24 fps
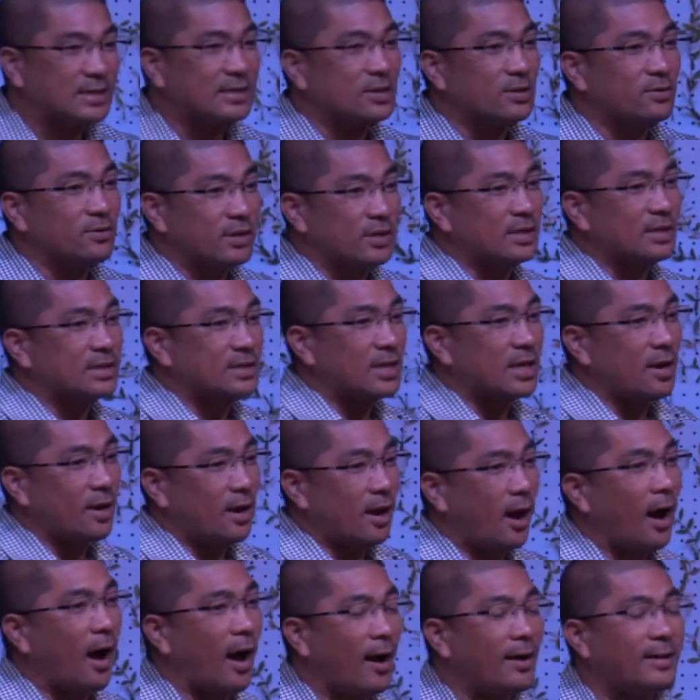to his
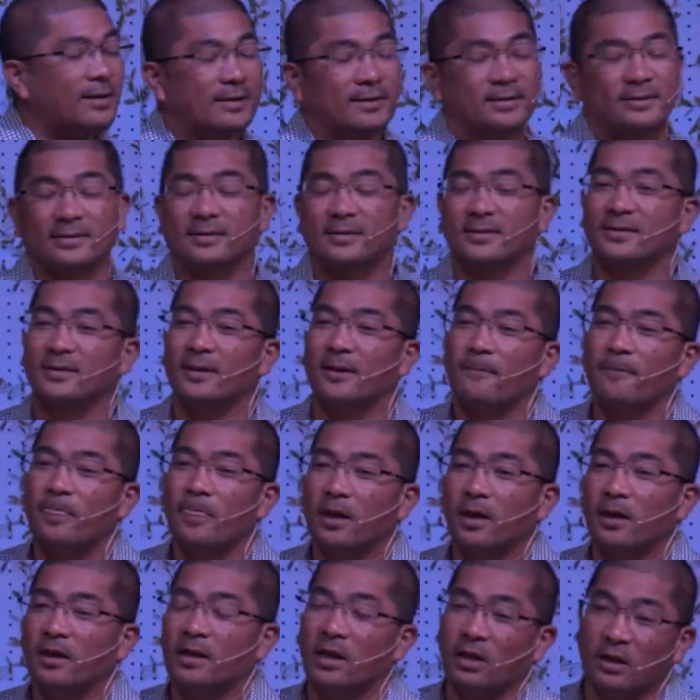audience.
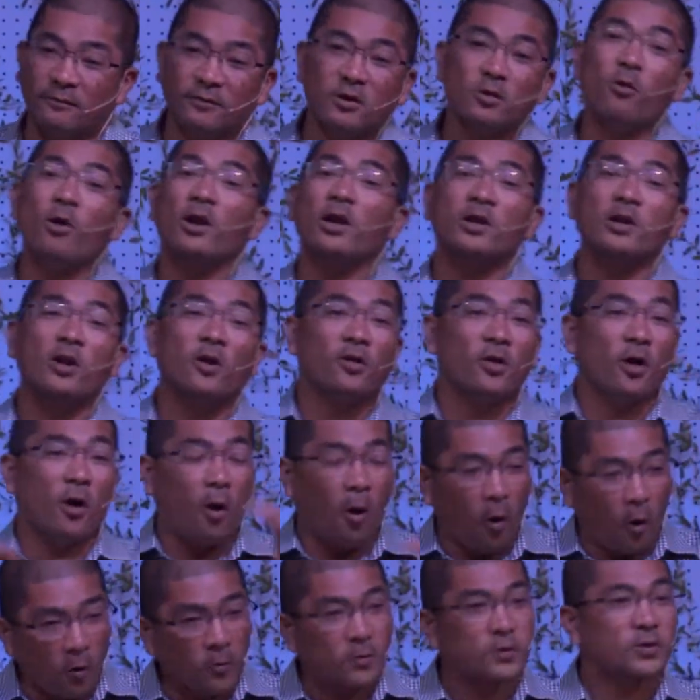Now, if you want to know the
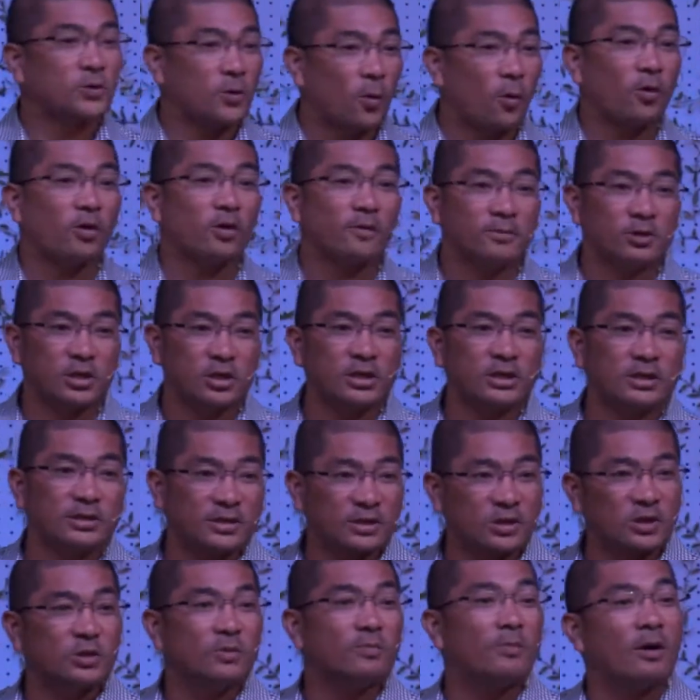whole story of
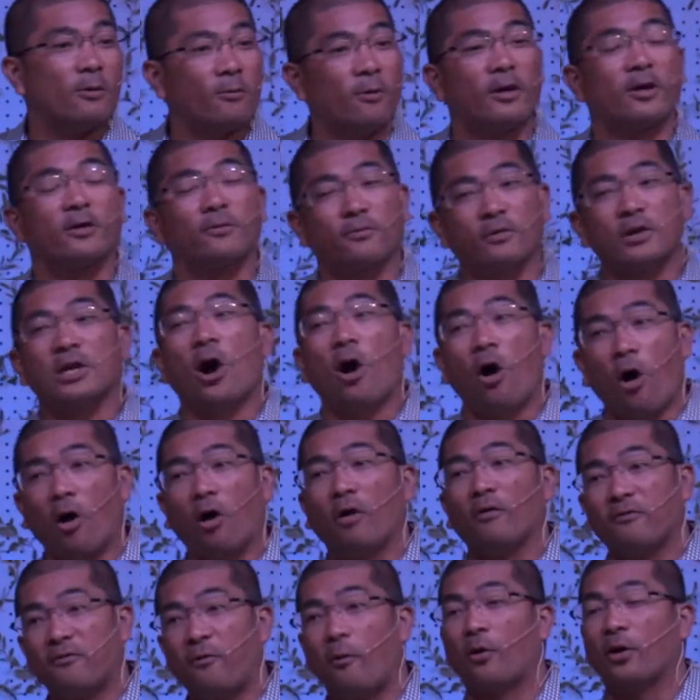Jesus, you might want to read all
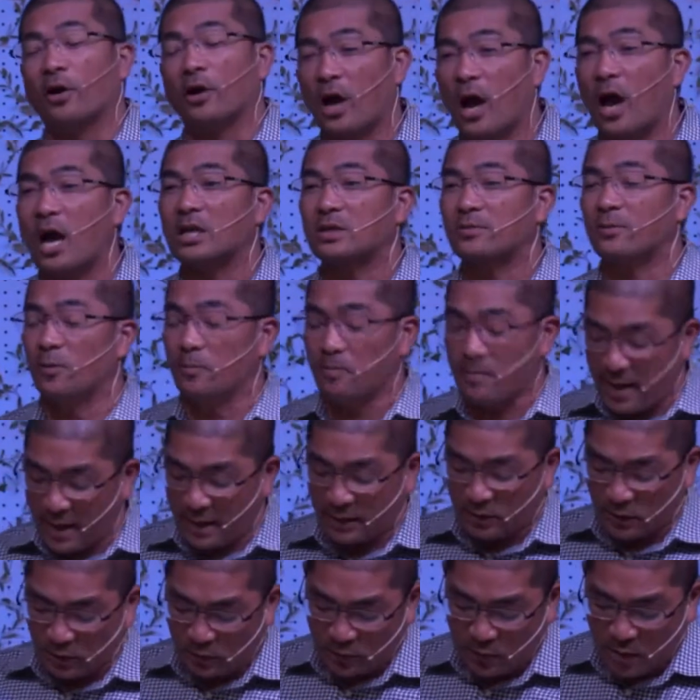four Gospels
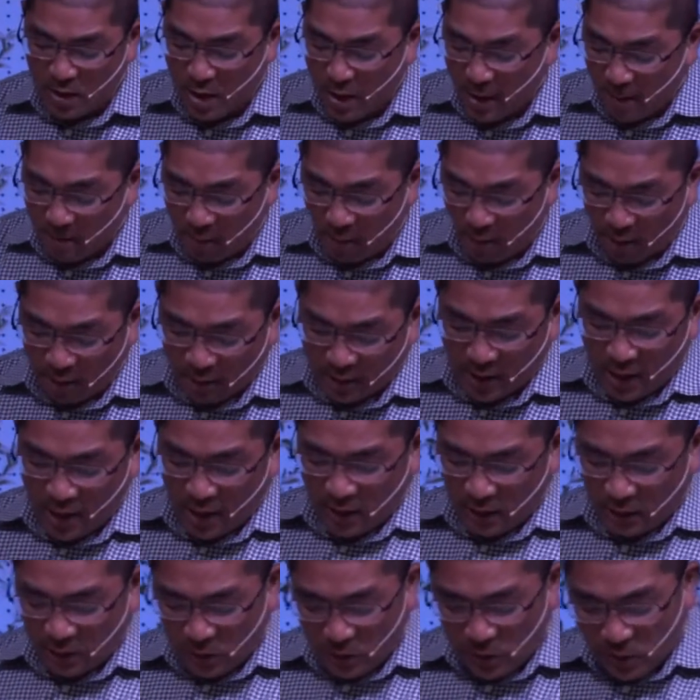Matthew, Mark,
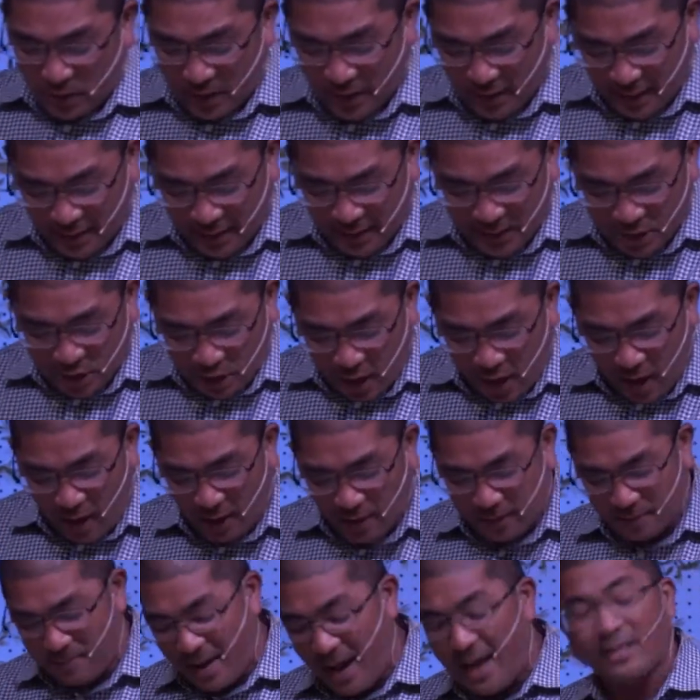Luke, and
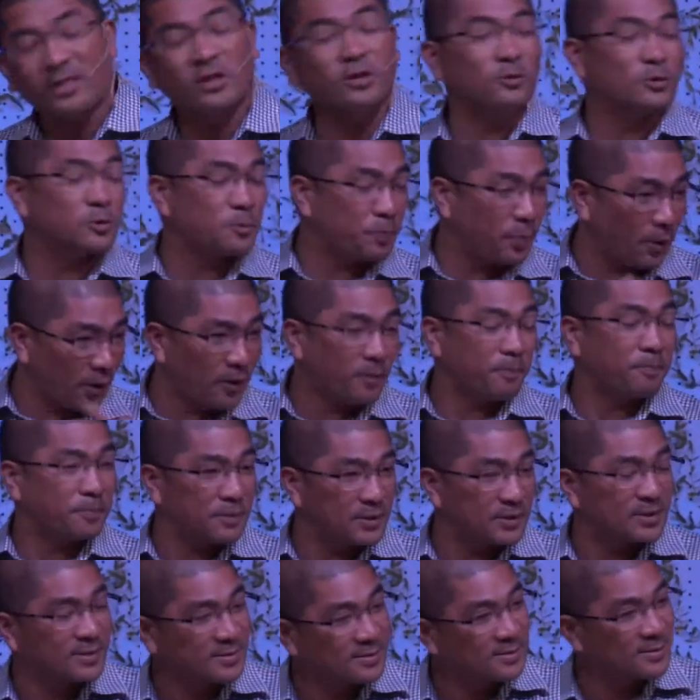John. Matthew's
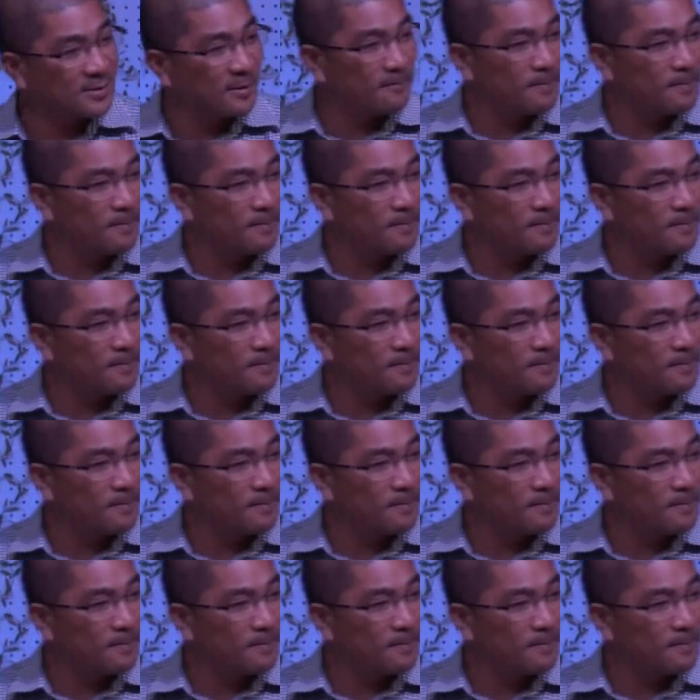purpose